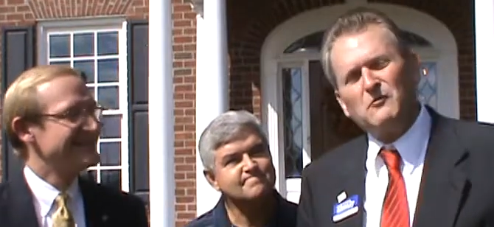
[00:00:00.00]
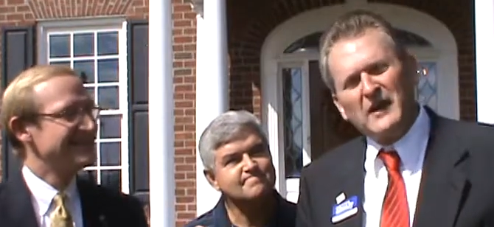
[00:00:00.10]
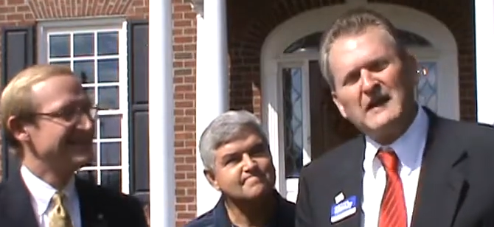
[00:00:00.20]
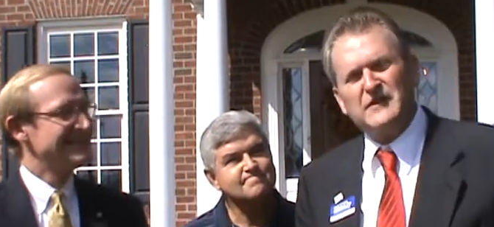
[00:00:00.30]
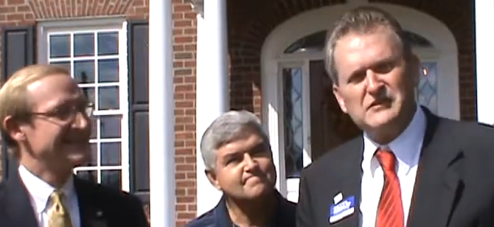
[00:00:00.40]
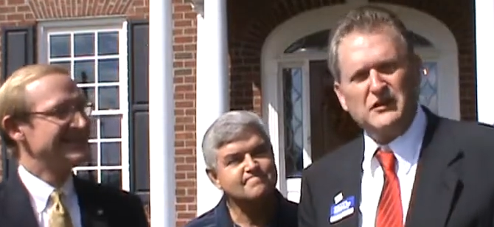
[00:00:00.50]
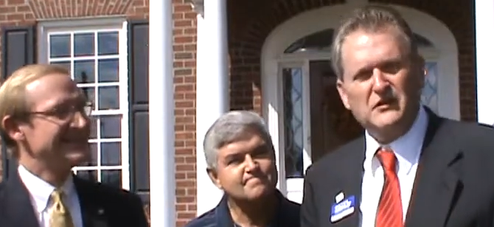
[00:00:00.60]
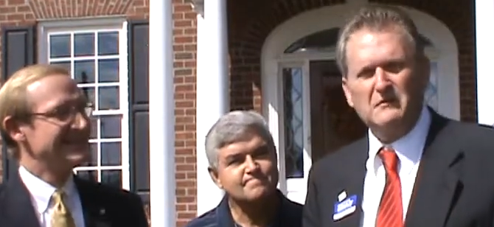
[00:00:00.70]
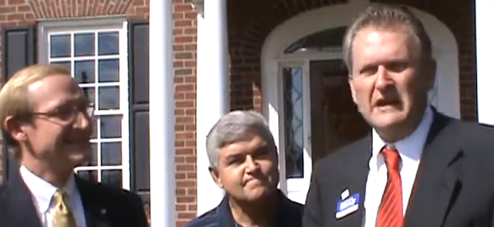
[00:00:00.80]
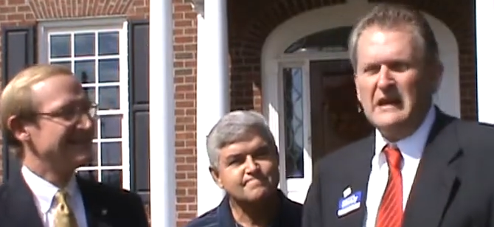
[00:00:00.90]
Speaker 1: Ralph is
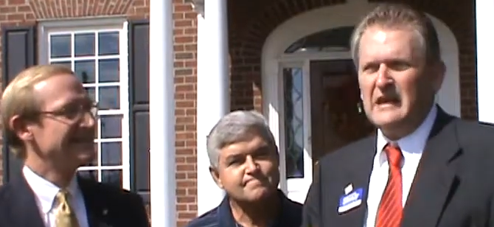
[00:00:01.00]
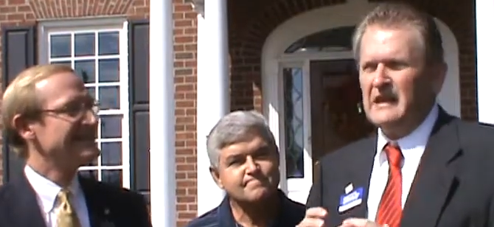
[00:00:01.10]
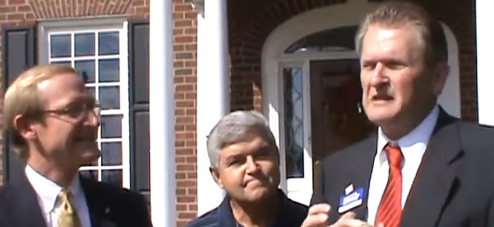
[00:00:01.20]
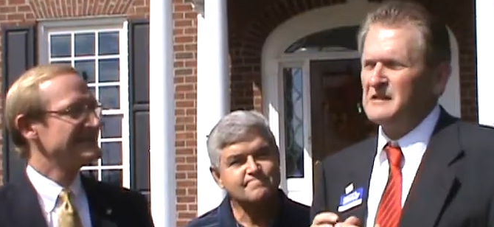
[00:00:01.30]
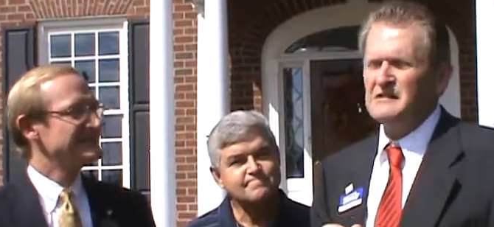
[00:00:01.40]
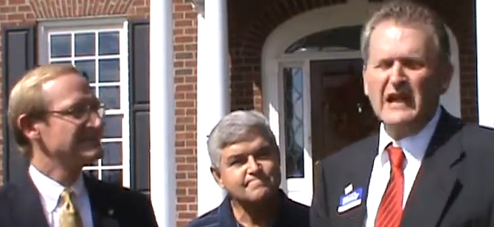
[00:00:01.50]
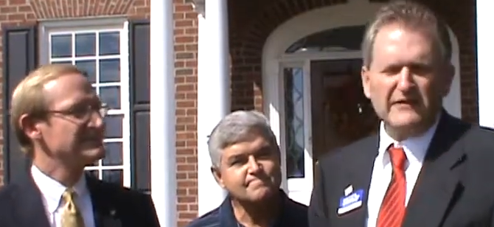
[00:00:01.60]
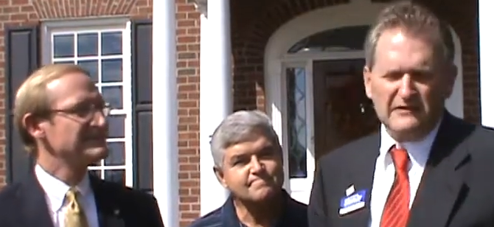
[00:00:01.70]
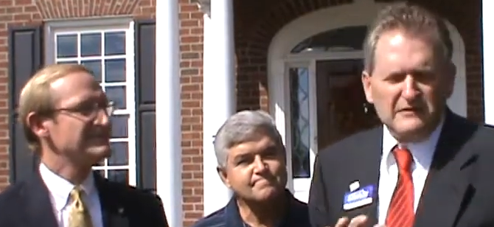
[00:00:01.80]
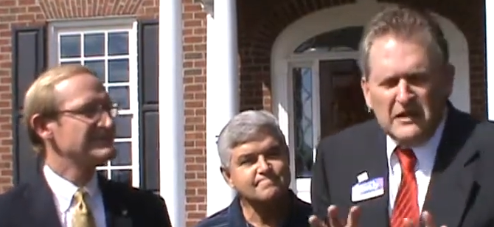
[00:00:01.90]
too. And it's
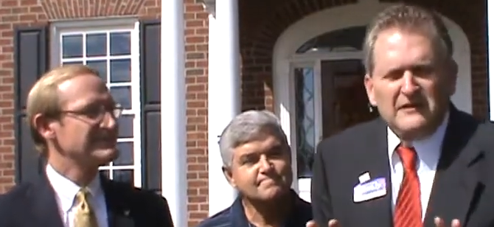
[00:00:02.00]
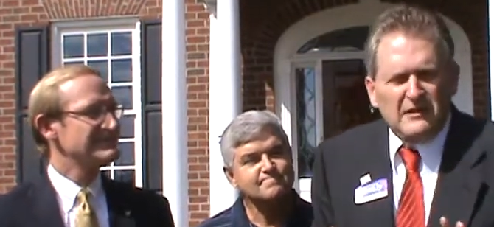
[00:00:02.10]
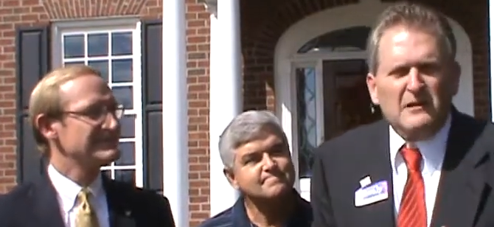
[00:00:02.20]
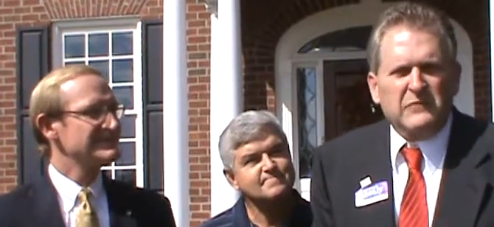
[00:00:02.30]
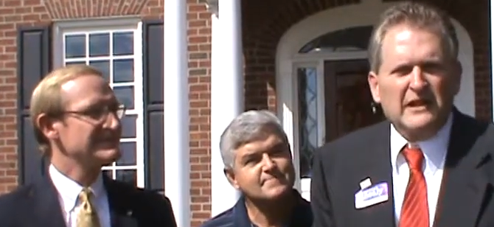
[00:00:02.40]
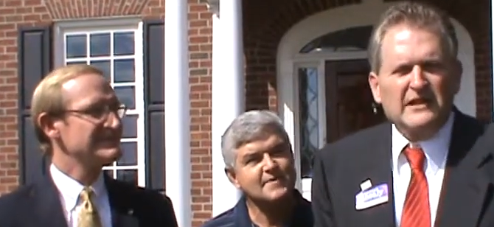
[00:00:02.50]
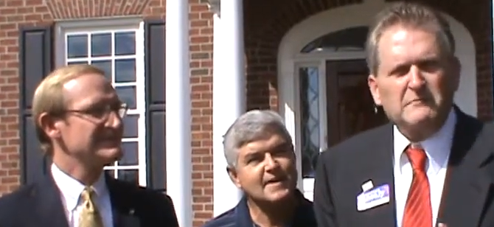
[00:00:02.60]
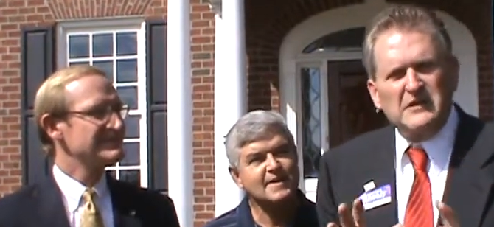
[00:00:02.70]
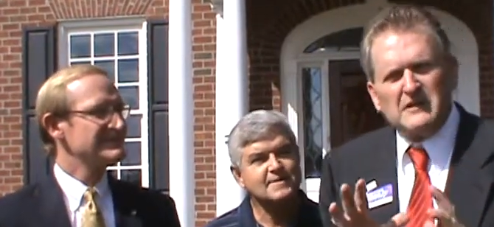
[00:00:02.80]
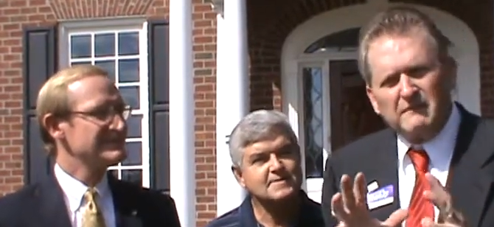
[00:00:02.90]
not nothing complex,
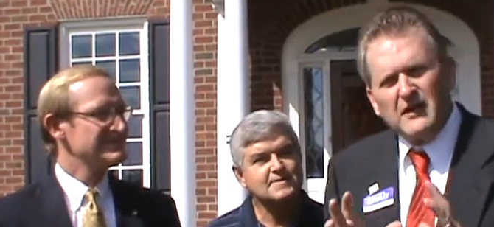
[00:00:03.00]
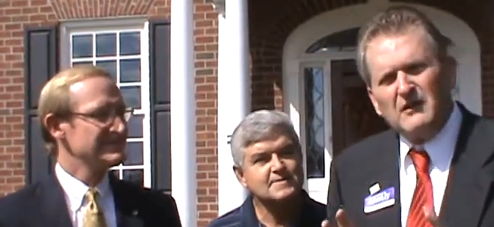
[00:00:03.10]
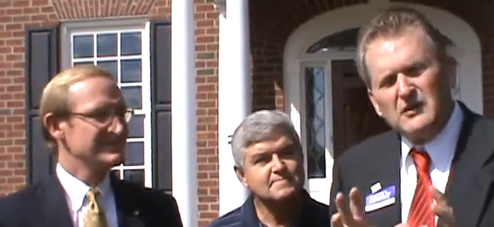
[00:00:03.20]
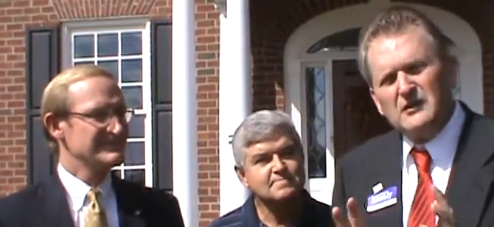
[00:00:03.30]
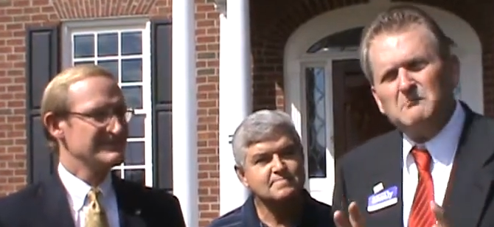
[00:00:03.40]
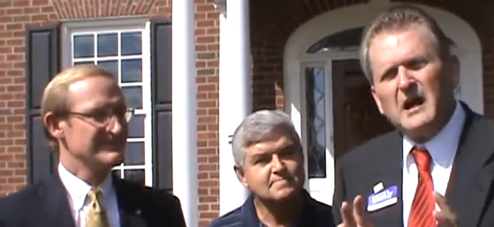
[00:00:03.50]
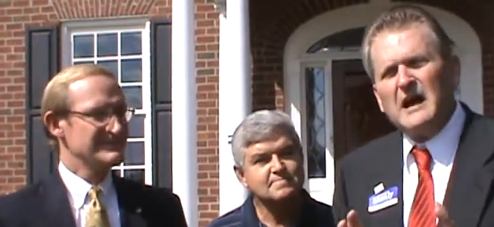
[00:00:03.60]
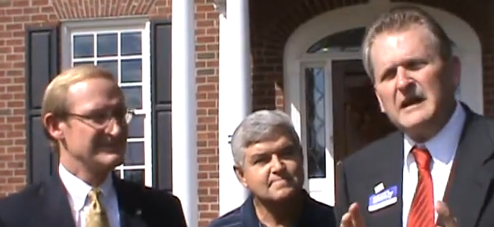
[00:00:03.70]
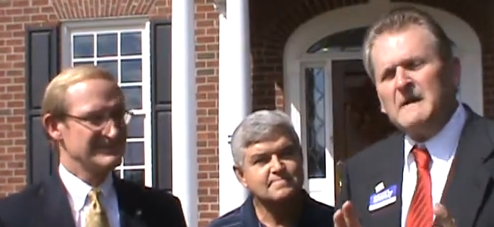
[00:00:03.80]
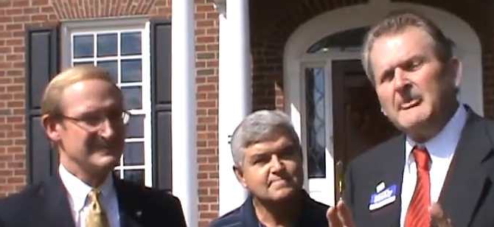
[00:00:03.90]
but it's a very good
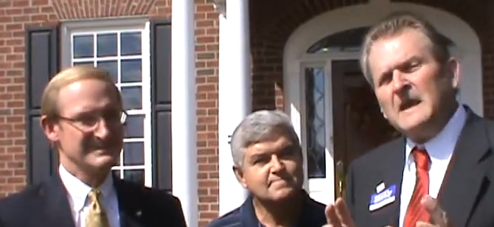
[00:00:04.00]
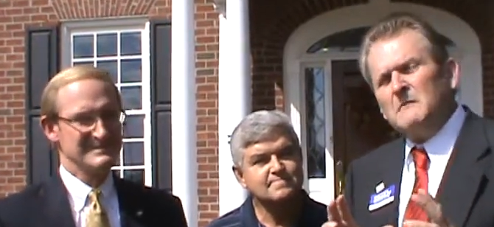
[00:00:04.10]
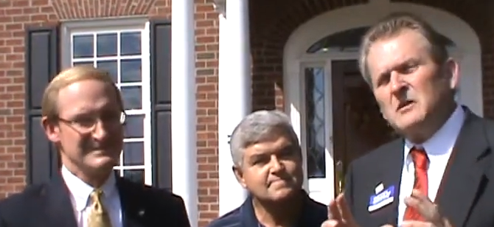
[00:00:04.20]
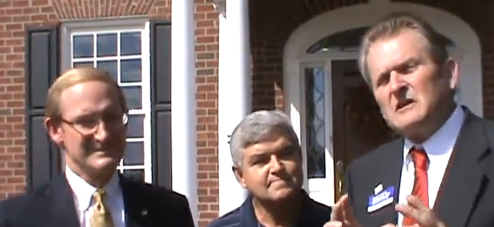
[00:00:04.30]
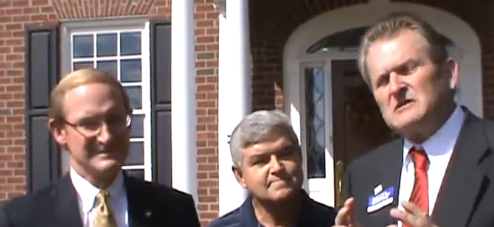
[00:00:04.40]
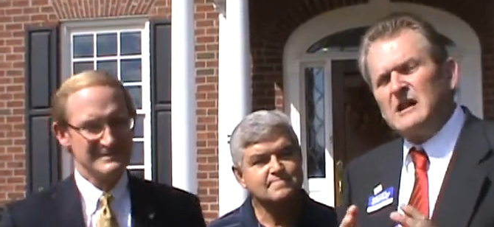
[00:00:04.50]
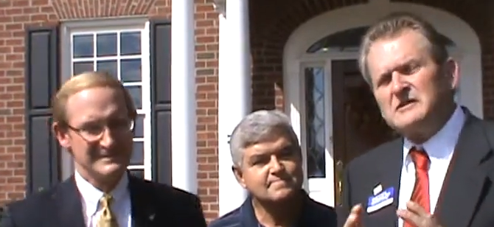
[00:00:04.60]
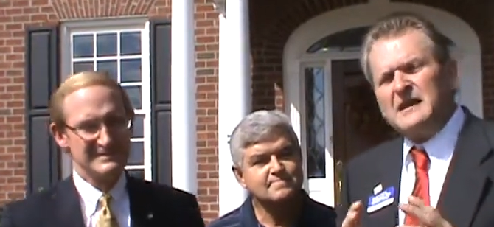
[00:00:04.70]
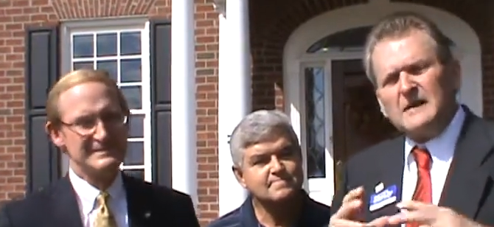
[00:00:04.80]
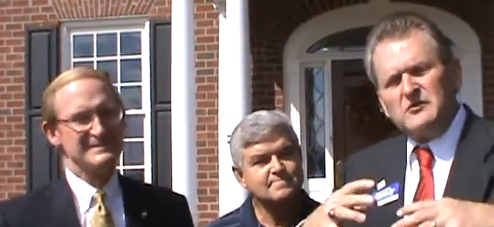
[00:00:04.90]
body because
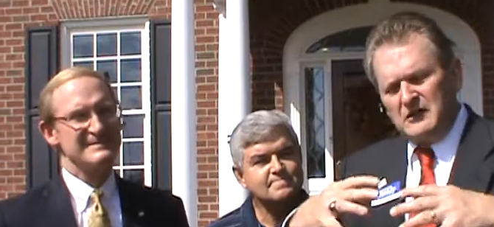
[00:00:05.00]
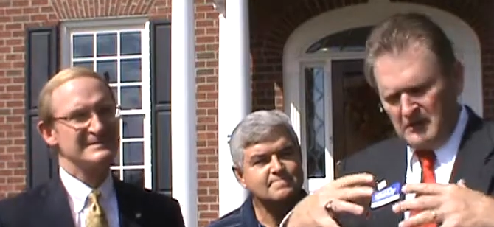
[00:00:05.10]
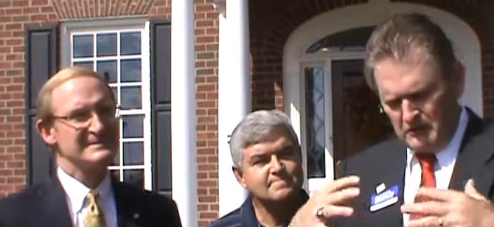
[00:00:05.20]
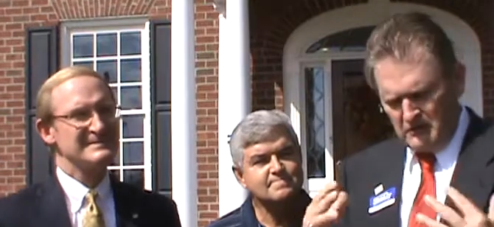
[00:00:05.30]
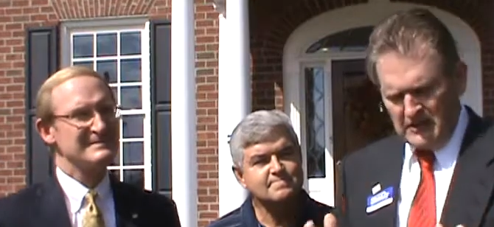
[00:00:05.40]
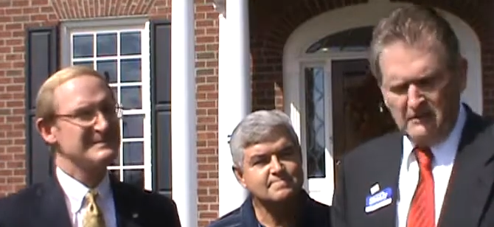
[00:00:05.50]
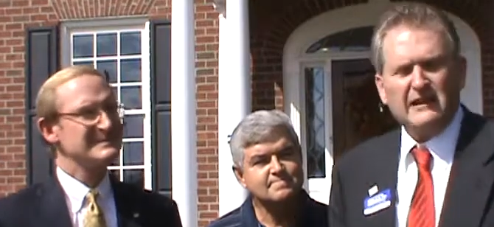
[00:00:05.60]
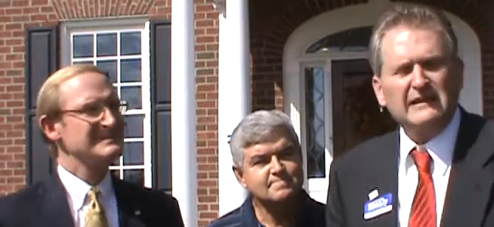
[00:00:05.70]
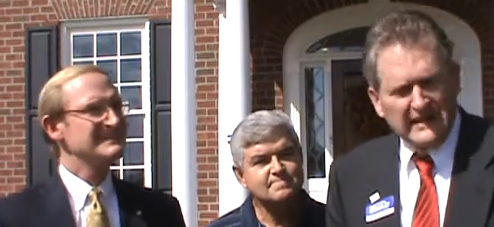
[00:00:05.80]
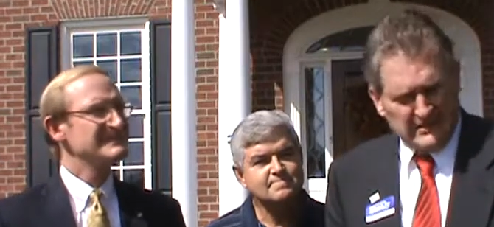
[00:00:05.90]
lots of times you can, you can
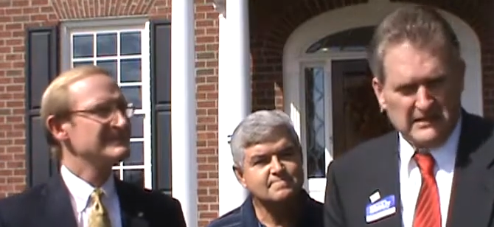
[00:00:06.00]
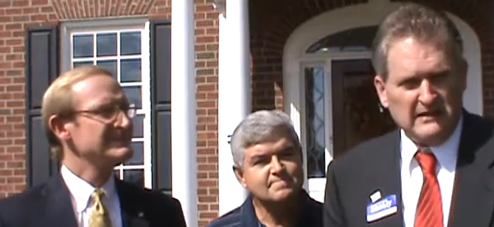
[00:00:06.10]
get elected